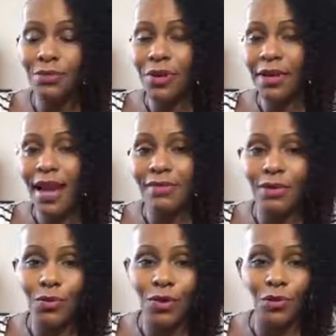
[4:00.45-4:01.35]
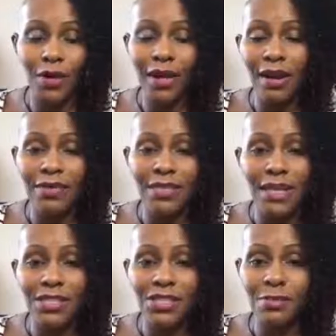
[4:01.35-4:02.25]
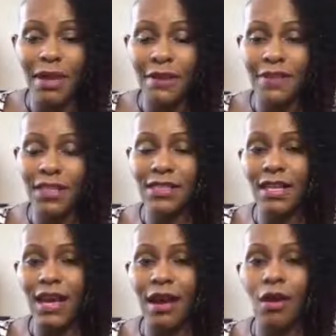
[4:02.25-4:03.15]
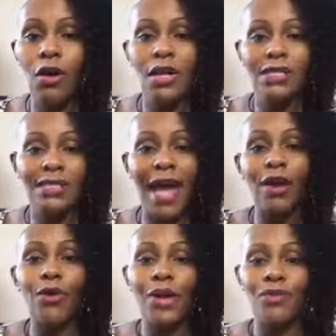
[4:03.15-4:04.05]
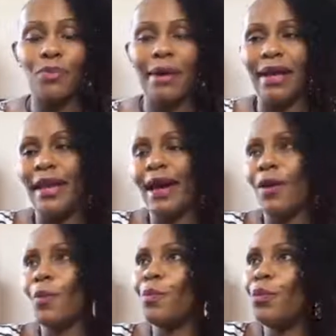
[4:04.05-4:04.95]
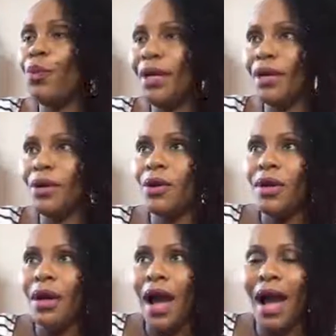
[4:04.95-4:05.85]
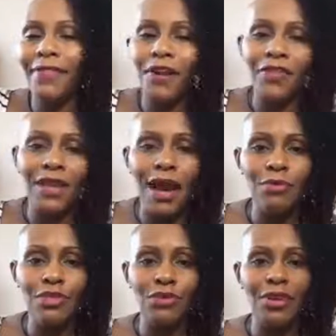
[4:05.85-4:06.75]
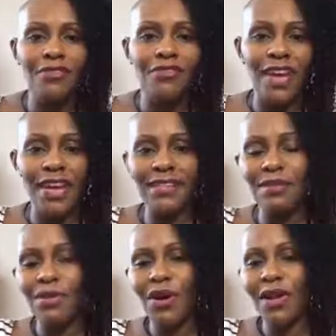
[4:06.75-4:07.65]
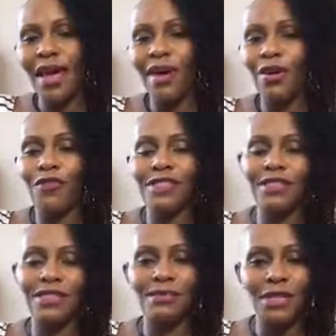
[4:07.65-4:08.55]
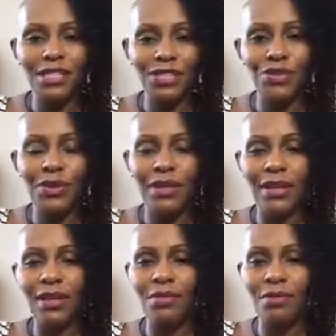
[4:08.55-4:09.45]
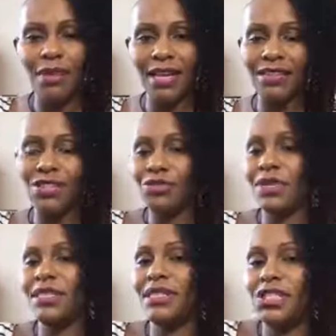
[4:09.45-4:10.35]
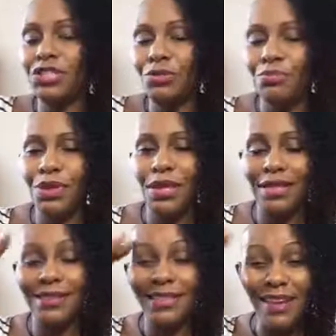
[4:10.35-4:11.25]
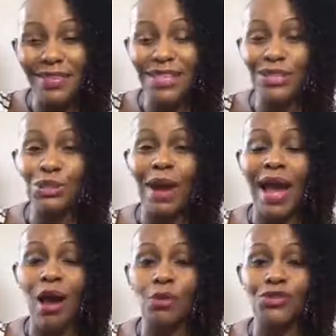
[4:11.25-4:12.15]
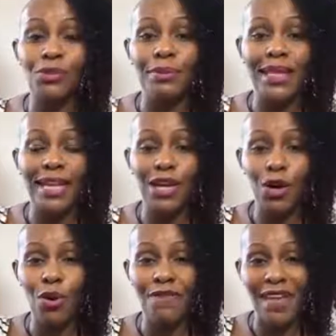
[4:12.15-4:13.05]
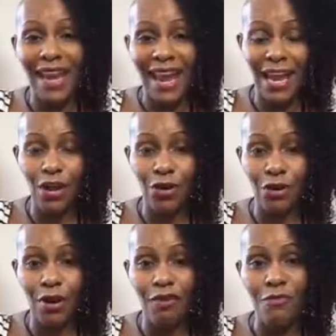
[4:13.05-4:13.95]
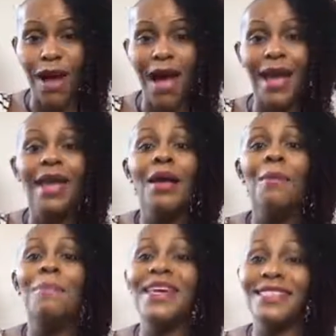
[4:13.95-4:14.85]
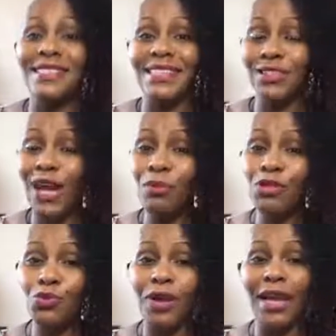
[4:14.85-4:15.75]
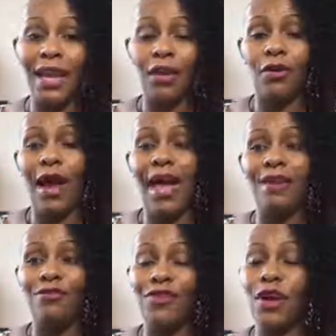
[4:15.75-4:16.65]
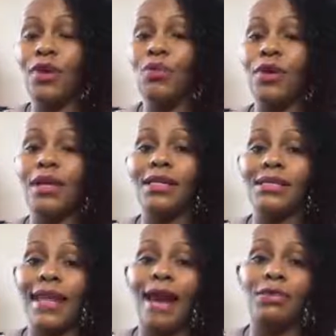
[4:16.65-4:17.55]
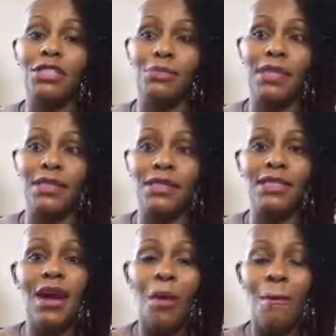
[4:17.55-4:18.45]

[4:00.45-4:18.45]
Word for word: We're going to have our one-on-one conversations about this and I'll cycle everybody out. Well, I thought that I was going to phase them all out over six months to a year and make this transition, but in 72 hours from letting go of that anchor of my business. So that was one anchor. I had a very well established business.